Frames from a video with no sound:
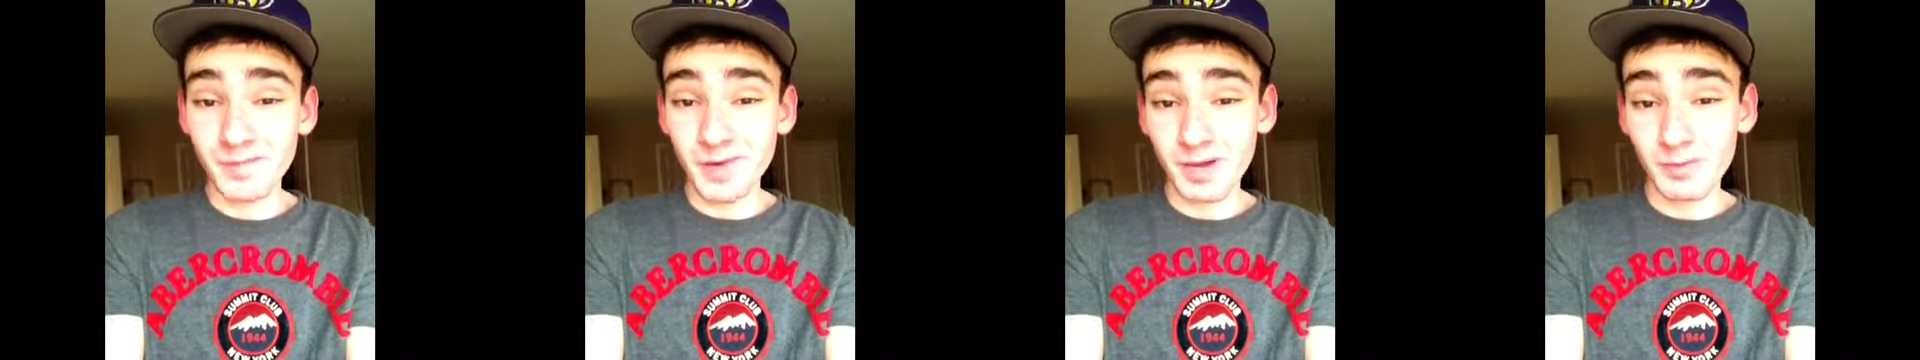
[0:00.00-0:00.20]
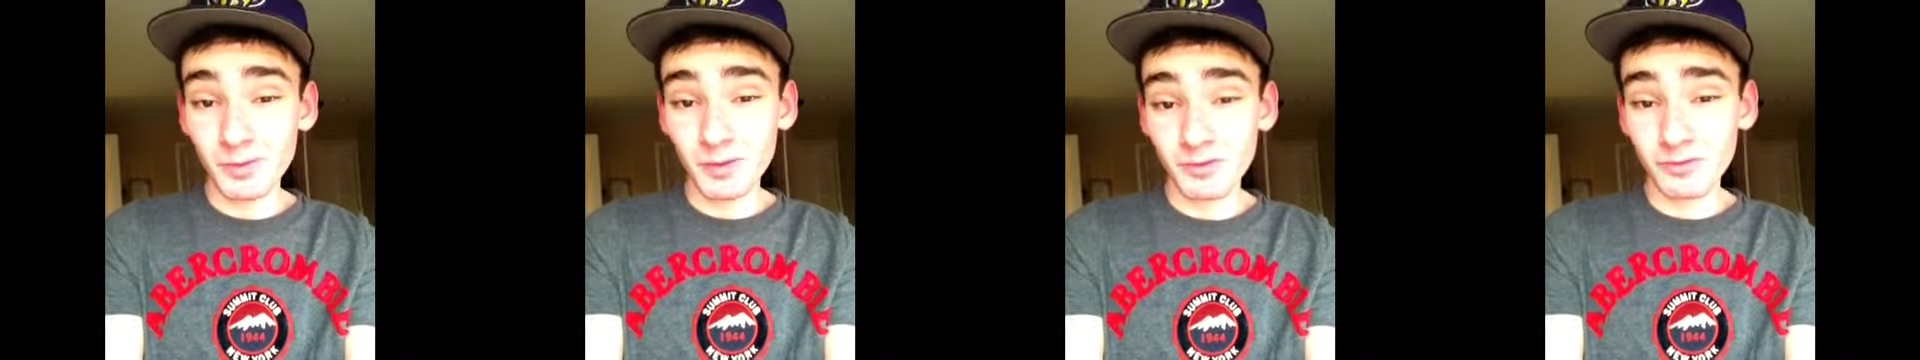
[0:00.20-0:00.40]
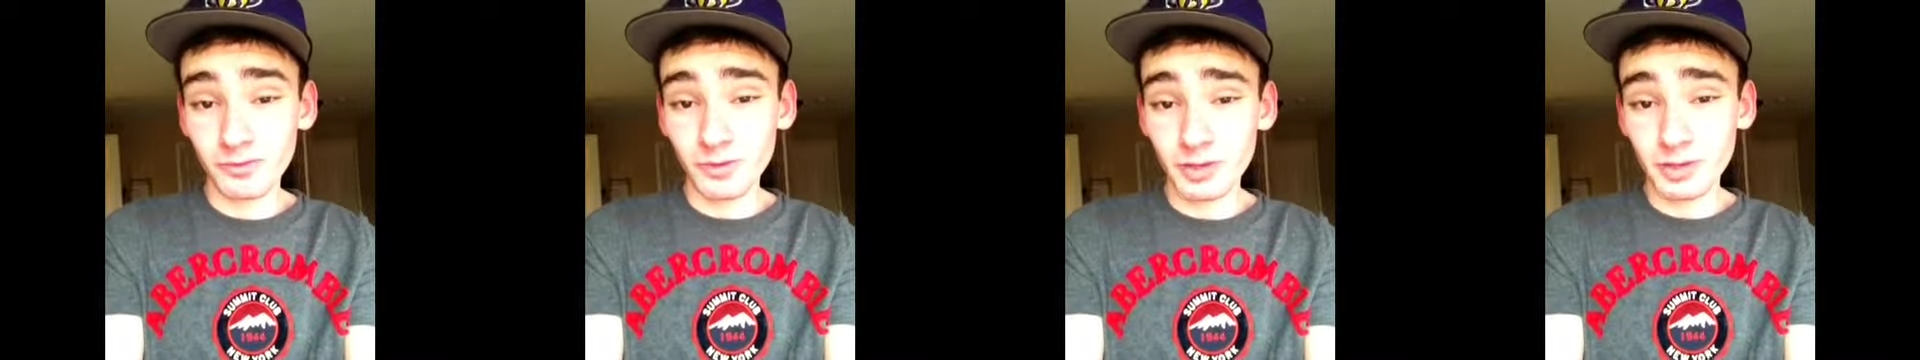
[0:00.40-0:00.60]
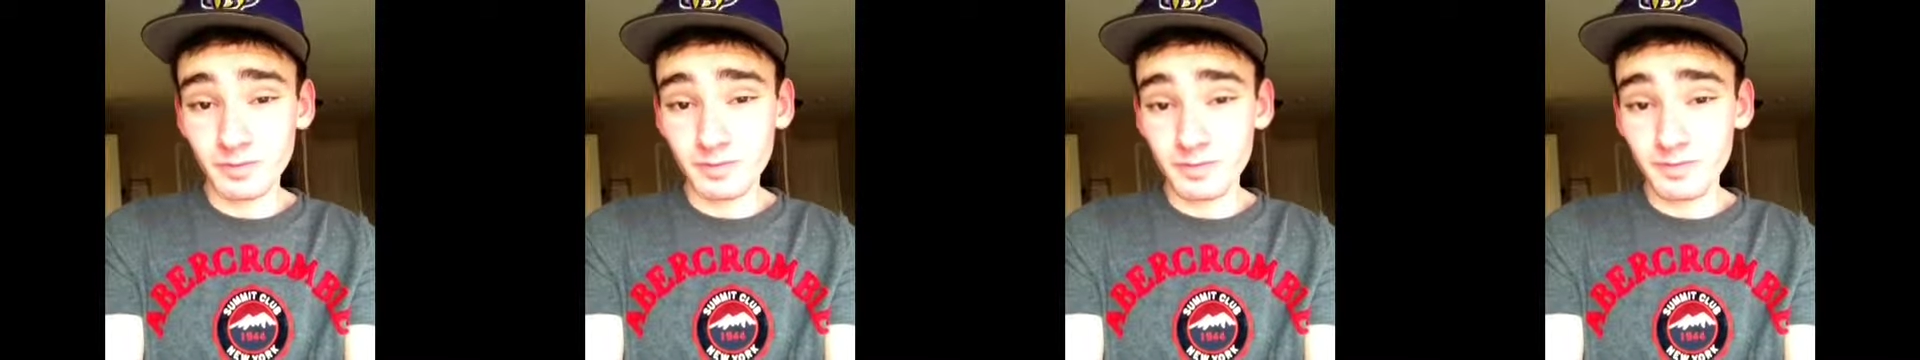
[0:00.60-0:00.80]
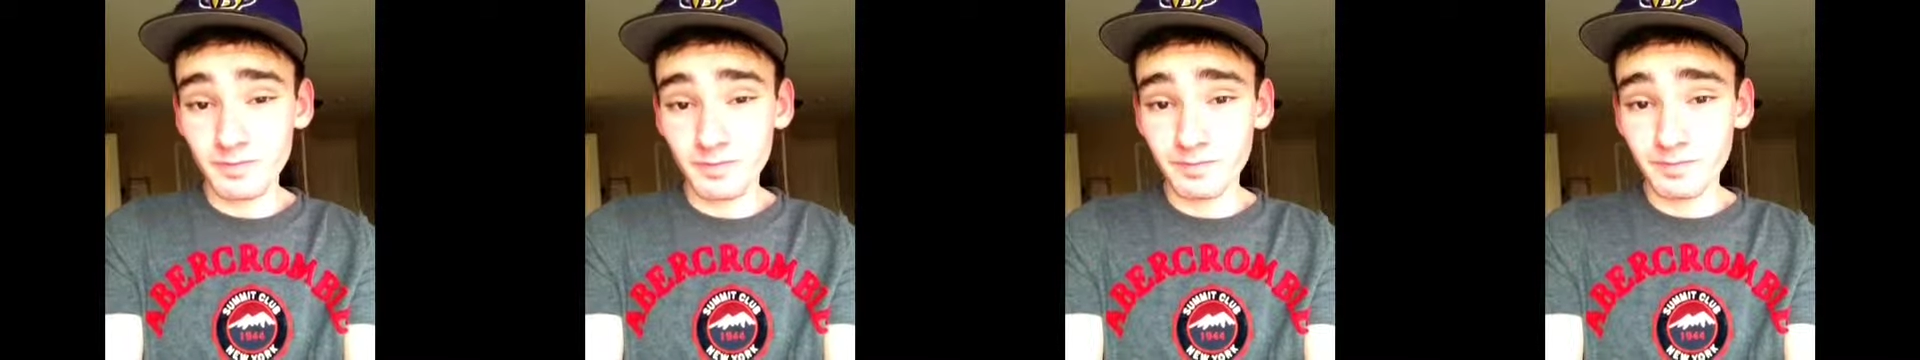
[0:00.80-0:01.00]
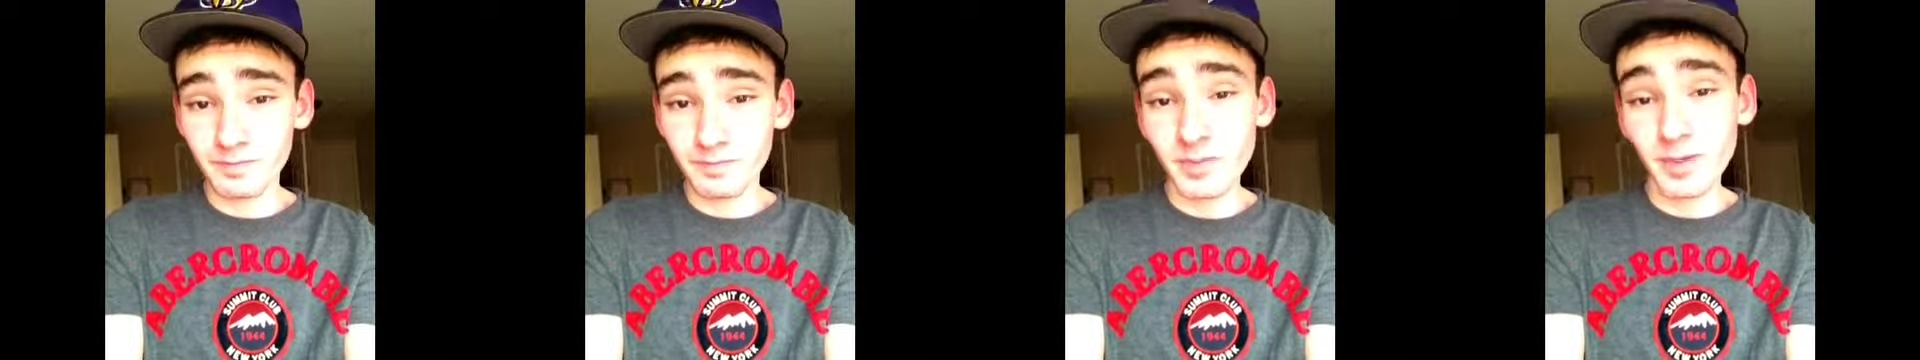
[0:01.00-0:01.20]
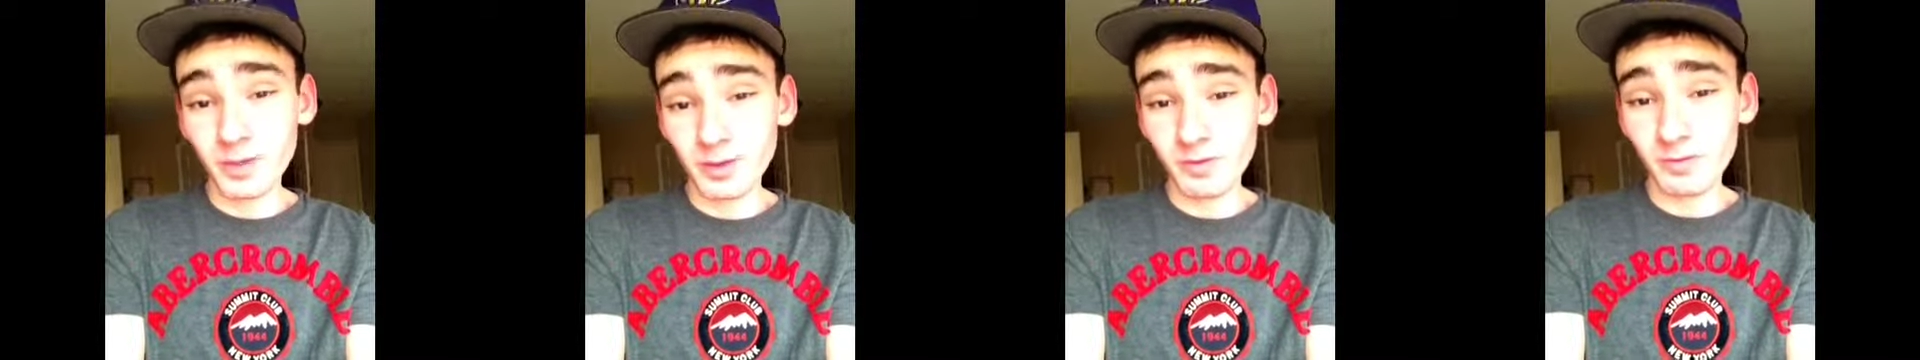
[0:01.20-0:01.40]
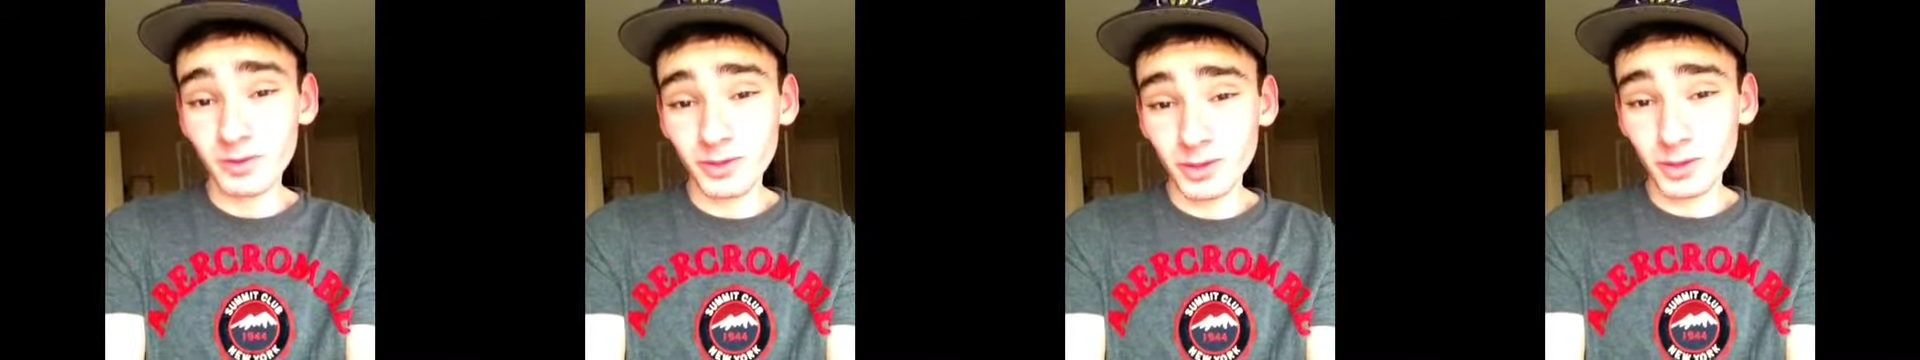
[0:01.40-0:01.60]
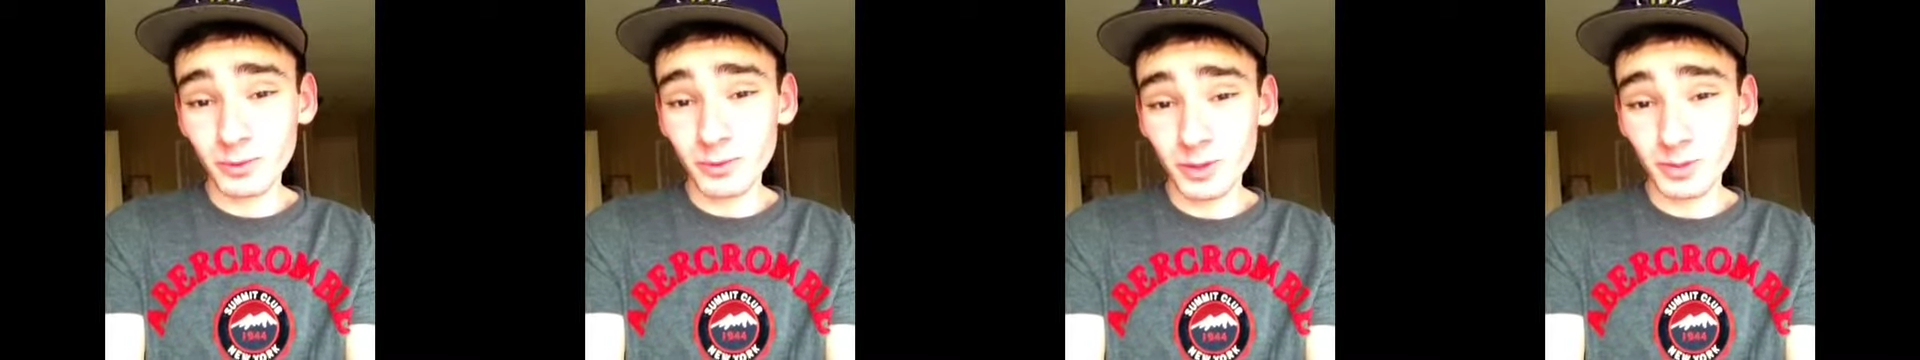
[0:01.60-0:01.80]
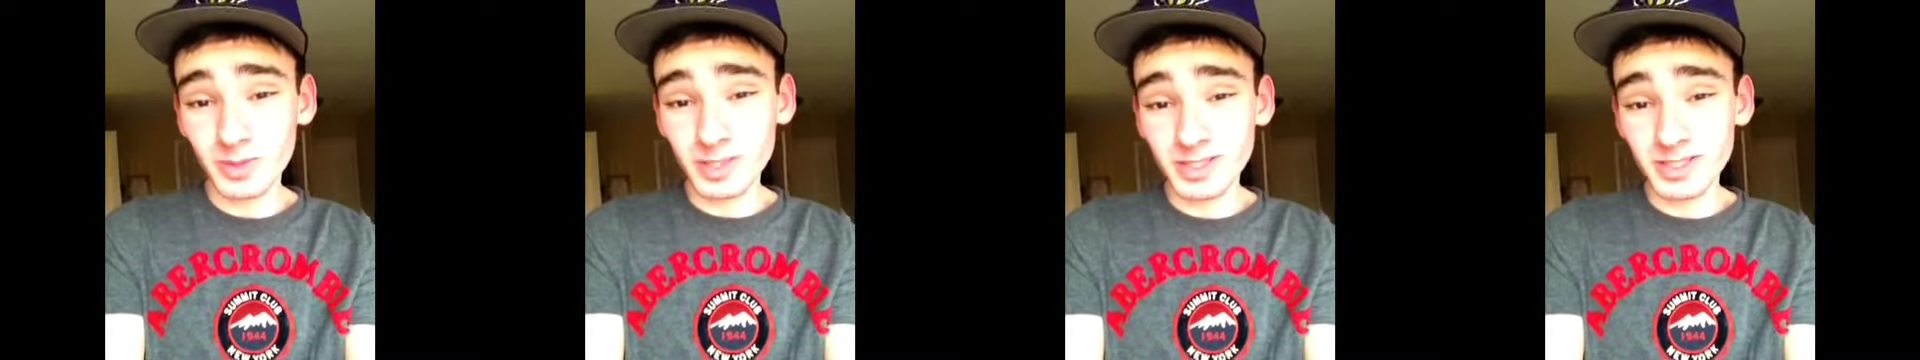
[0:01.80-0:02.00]
I'm over it. And hopefully you
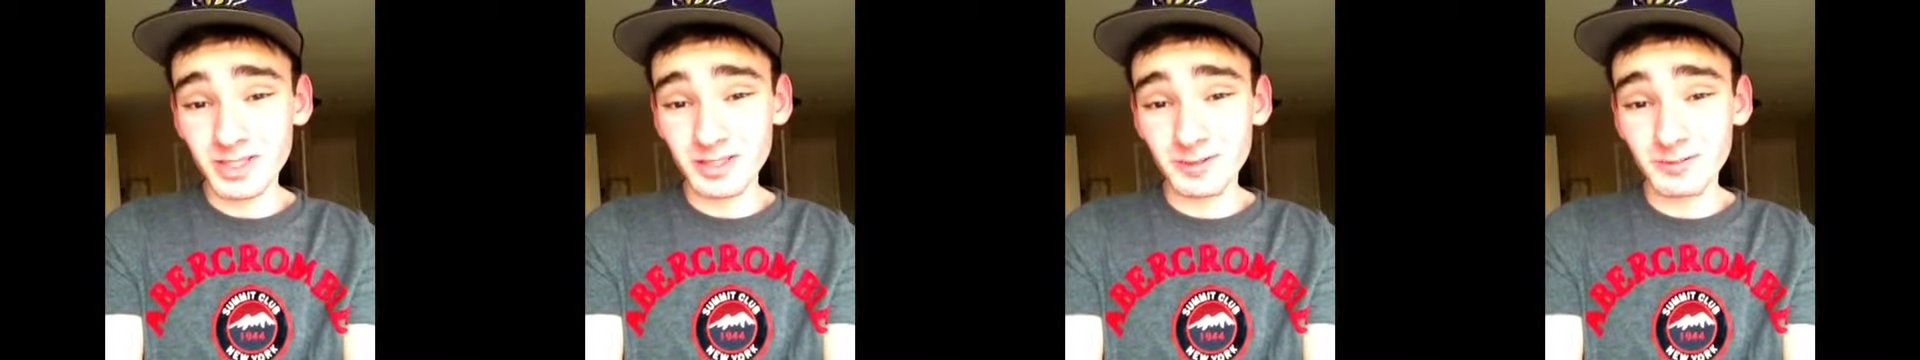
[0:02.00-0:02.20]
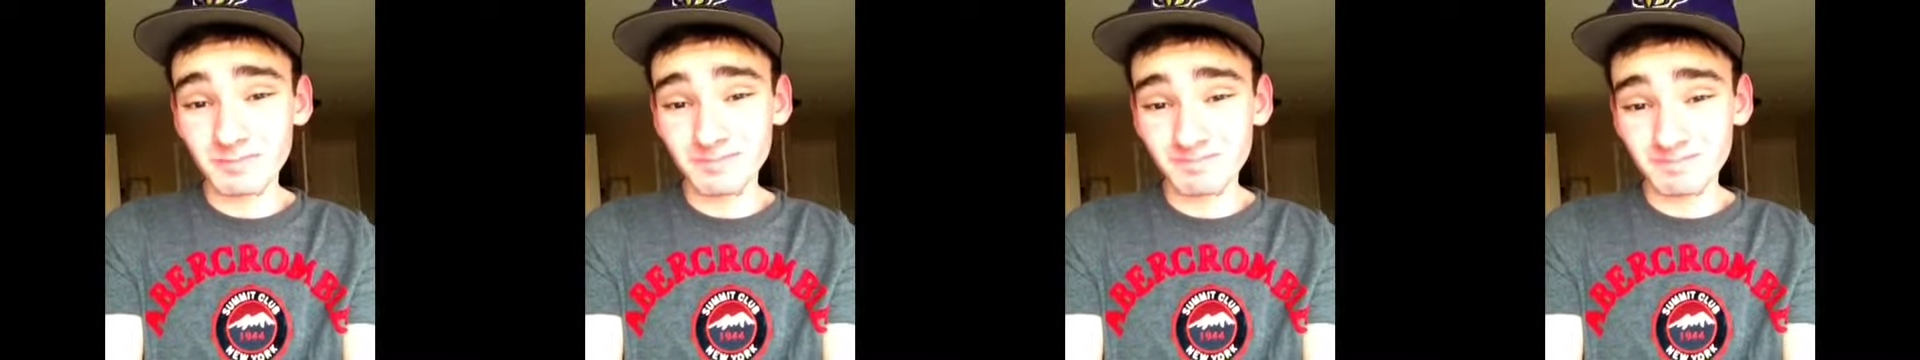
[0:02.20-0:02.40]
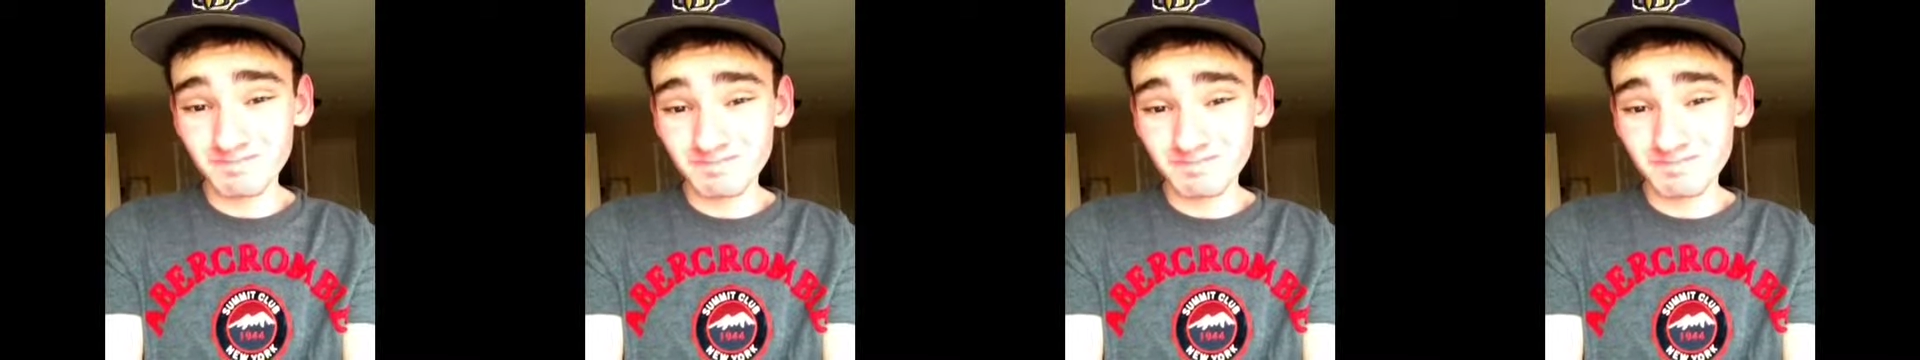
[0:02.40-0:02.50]
will be too.